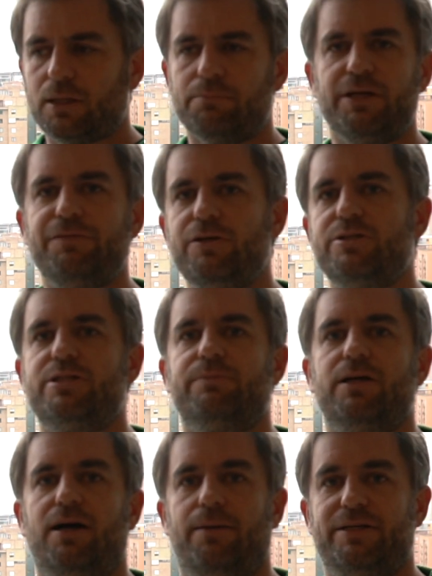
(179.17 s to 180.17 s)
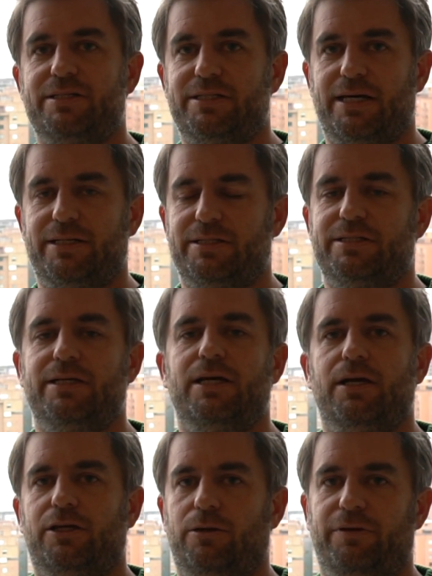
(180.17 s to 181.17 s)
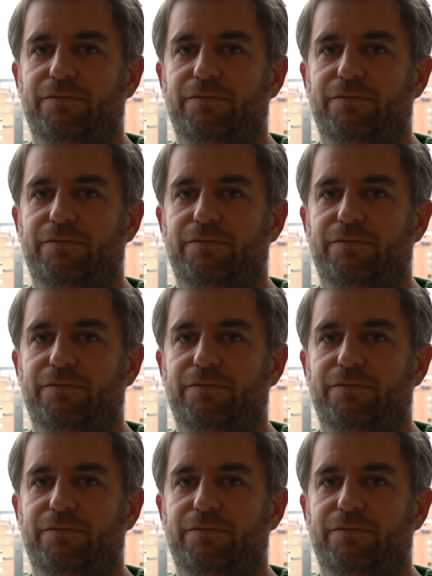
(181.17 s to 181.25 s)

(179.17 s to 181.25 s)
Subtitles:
But if you use some common sense, you'll be